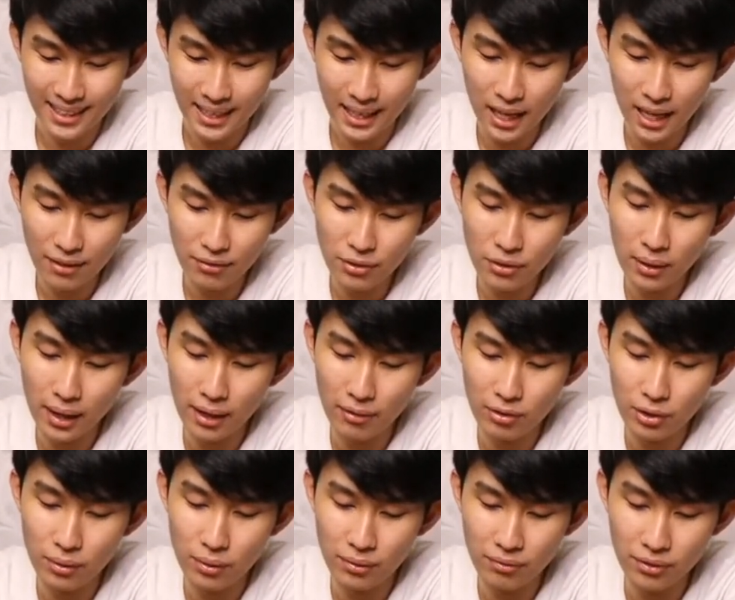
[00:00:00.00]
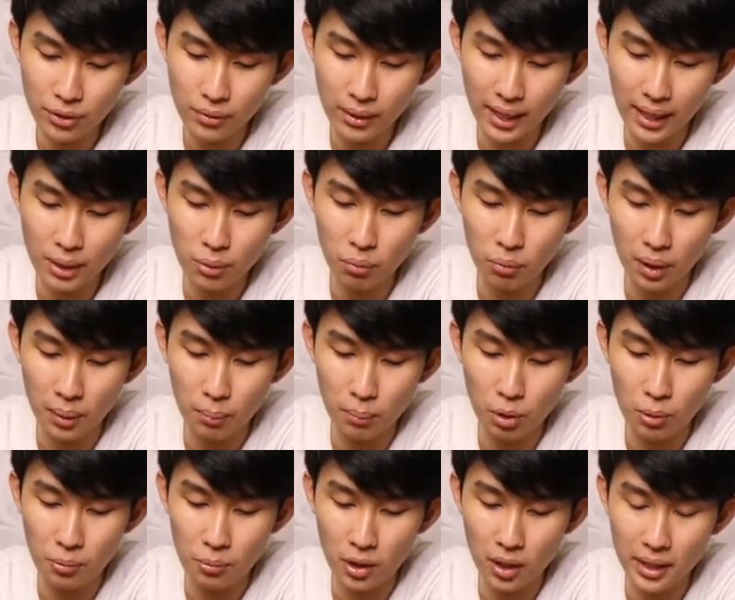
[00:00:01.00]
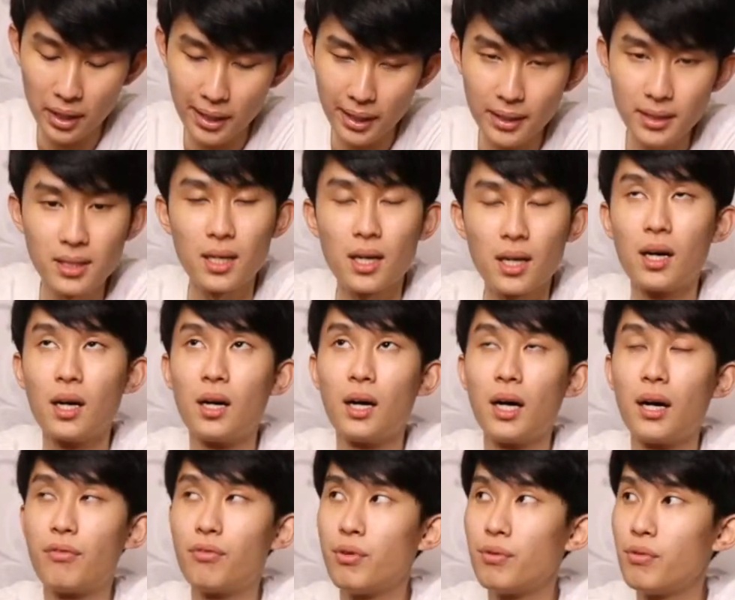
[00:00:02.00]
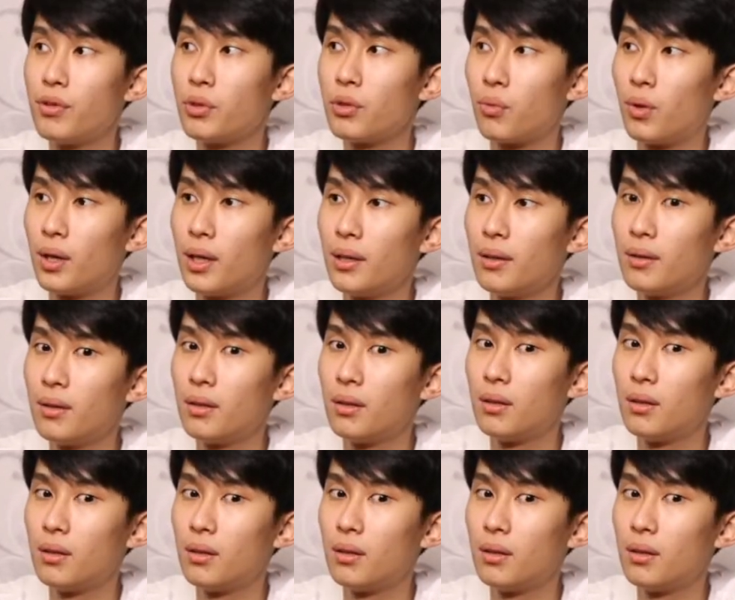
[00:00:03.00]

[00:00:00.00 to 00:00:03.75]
Have you ever reviewed any one more product? I've reviewed one.